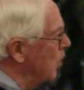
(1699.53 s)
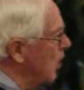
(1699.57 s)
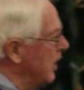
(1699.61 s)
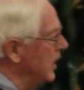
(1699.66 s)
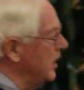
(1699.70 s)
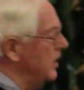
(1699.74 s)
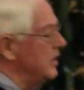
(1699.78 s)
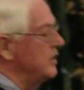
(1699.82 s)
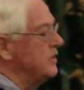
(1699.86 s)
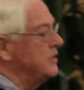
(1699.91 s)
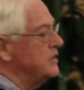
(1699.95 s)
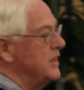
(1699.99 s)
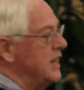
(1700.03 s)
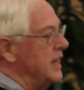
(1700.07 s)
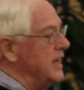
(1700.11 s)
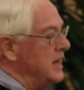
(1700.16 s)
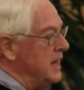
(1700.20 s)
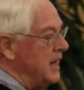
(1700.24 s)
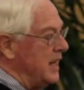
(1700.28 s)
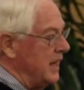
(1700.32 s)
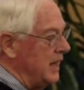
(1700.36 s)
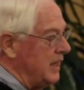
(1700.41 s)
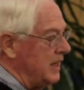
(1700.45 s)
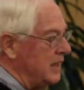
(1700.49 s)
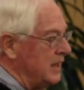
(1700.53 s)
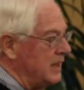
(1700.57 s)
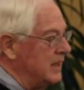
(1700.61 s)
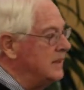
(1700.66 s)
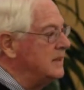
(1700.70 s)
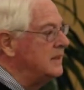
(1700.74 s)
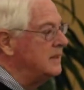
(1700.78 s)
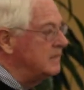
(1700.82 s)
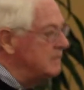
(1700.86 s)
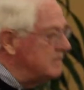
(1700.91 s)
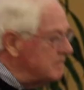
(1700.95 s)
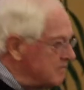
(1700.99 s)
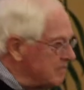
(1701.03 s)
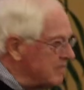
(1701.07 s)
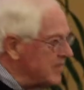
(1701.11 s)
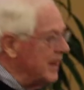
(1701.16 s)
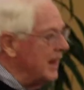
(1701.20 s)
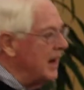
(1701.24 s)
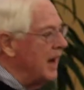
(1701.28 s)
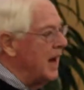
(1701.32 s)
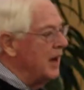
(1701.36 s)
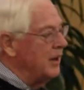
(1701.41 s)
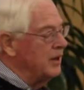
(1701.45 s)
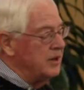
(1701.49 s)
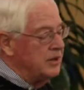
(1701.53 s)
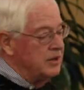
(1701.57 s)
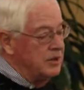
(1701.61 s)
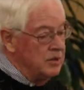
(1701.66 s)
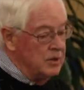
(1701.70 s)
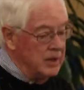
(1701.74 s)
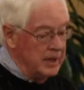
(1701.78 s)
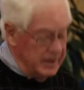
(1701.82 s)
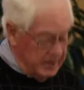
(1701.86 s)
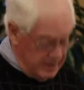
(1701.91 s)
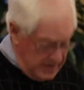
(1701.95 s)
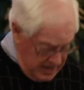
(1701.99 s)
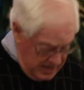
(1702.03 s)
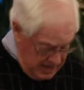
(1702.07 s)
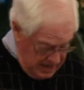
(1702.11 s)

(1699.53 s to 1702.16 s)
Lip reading: what it is they need and how to do it.